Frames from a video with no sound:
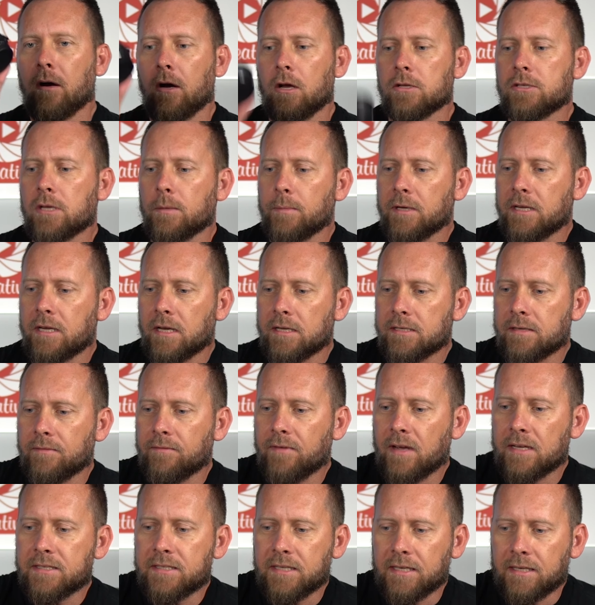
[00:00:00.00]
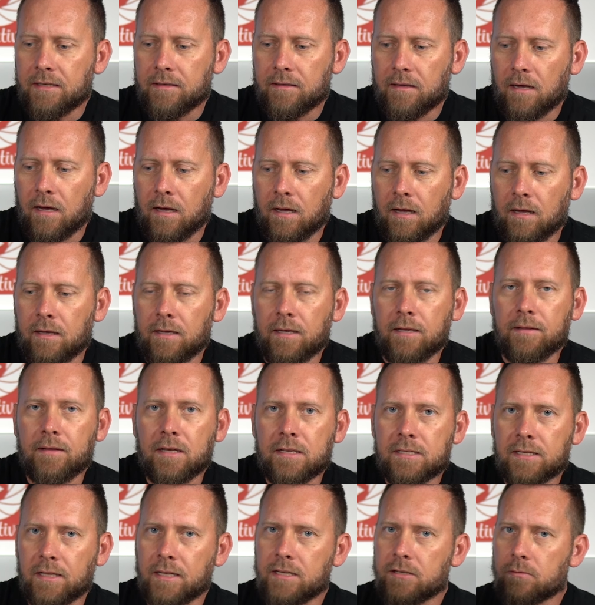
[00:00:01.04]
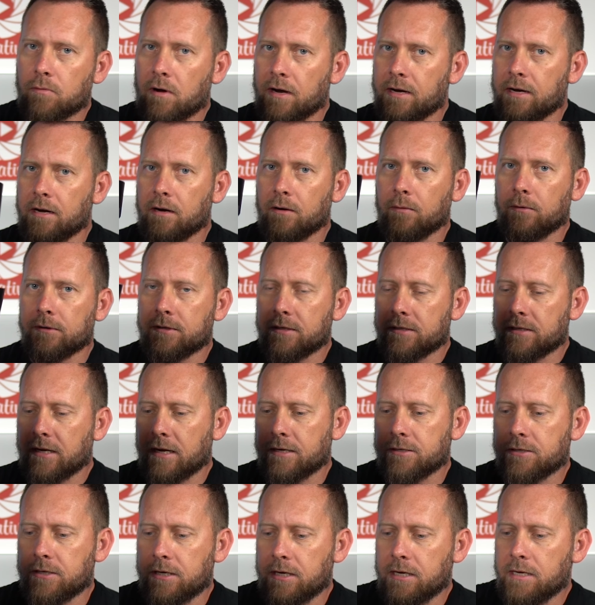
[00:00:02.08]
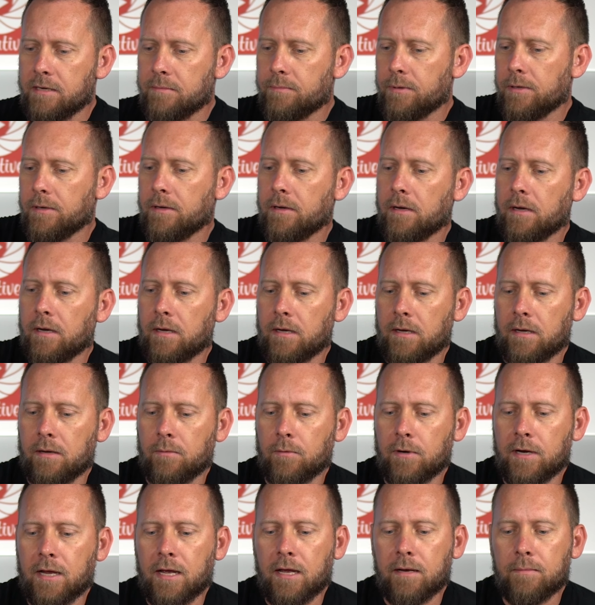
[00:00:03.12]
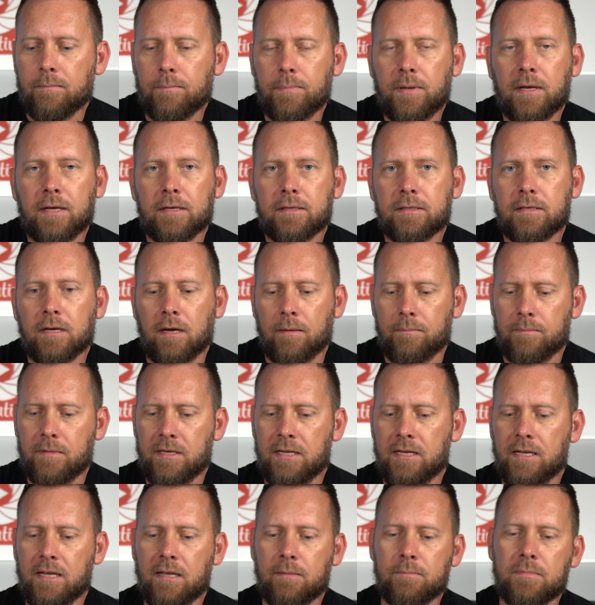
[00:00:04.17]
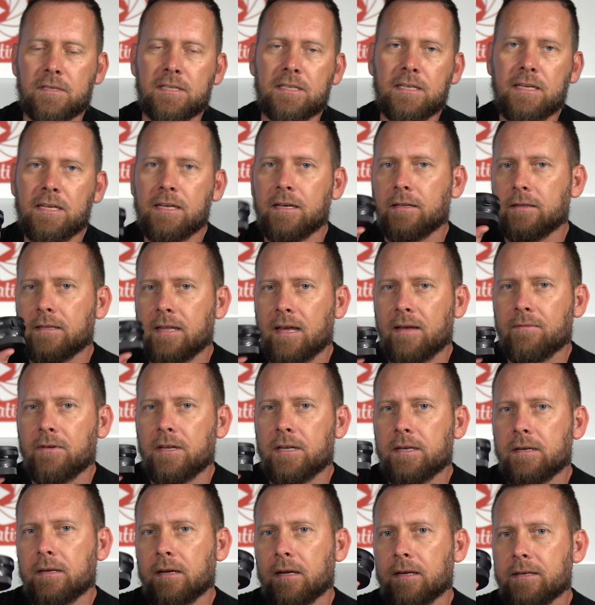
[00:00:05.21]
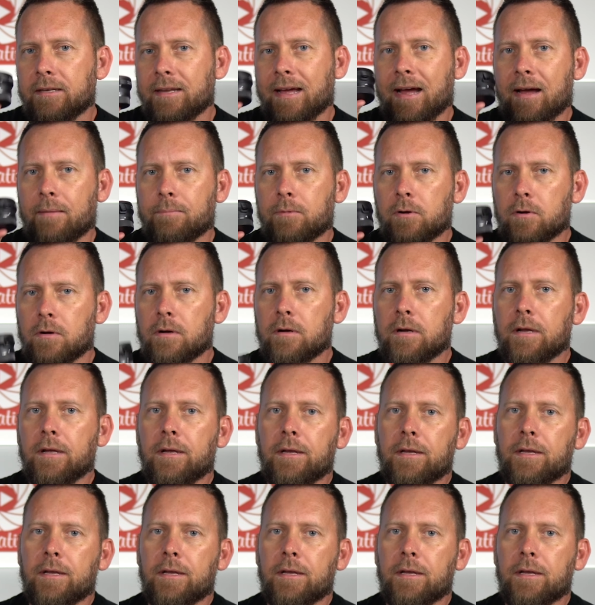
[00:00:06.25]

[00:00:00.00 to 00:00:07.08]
Also, because investing in this lens right here, which is not cheap, I went ahead and picked up the MC11 adapter,